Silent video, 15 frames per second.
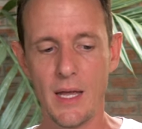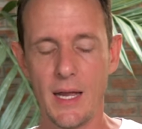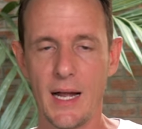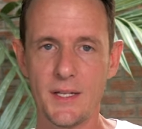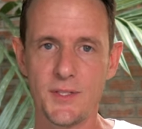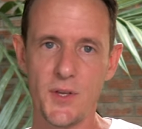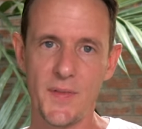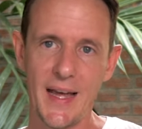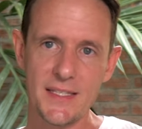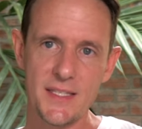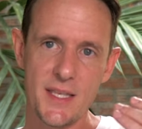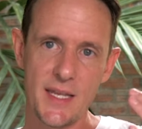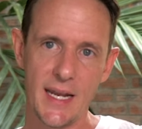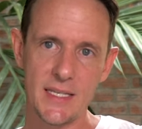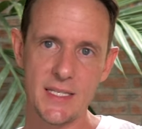And so that's
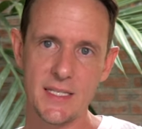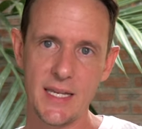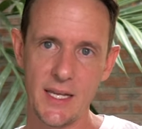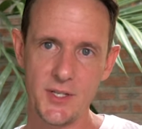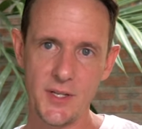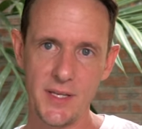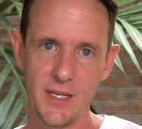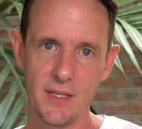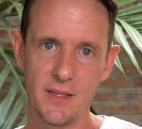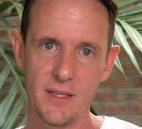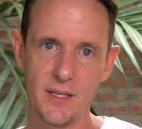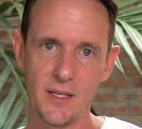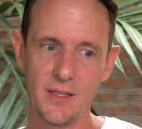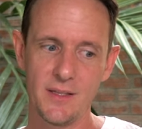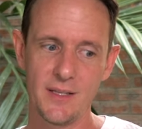the next stage of
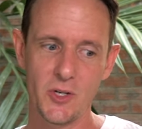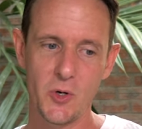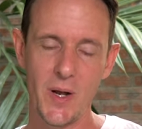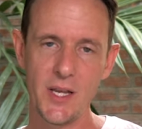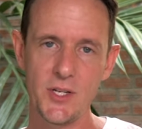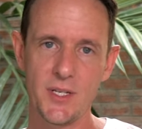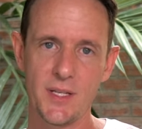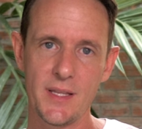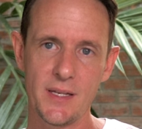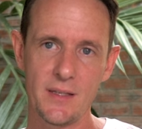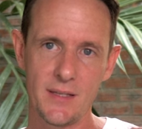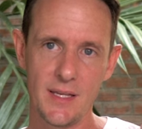the equation that